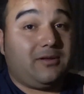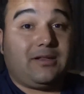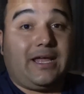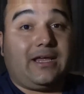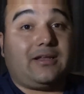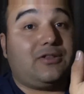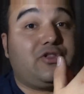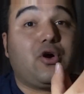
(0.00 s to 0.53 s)

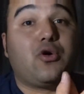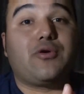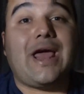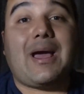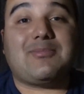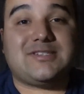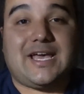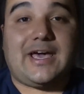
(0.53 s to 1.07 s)
like no
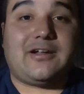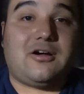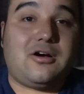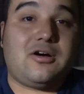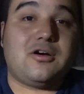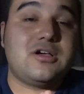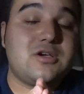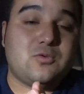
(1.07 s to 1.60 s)
gaps at
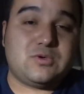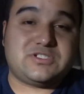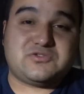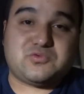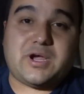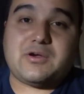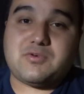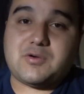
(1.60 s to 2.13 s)
all, which
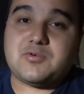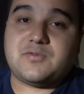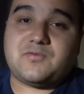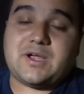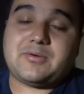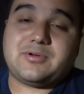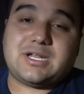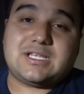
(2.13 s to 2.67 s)
is why I went with
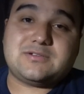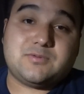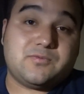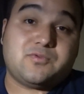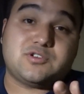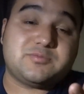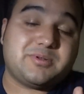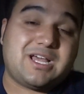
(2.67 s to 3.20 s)
fiberglass
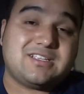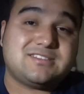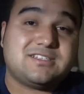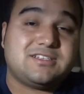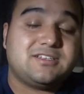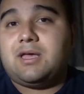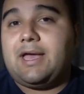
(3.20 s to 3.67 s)
reinforced plastic.